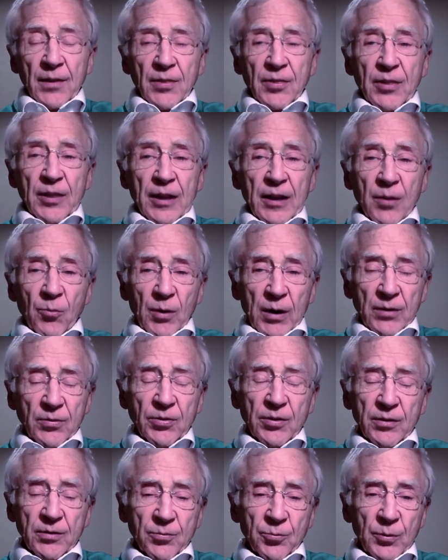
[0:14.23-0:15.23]
that I want
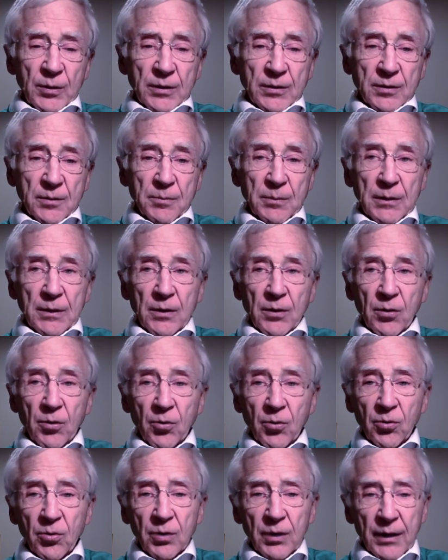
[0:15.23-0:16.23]
this week to be a
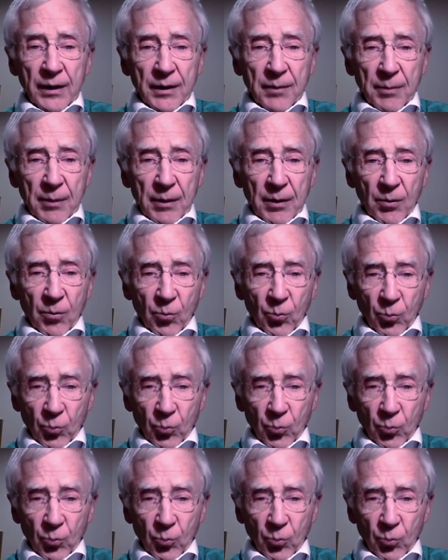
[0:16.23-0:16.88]
whole lot about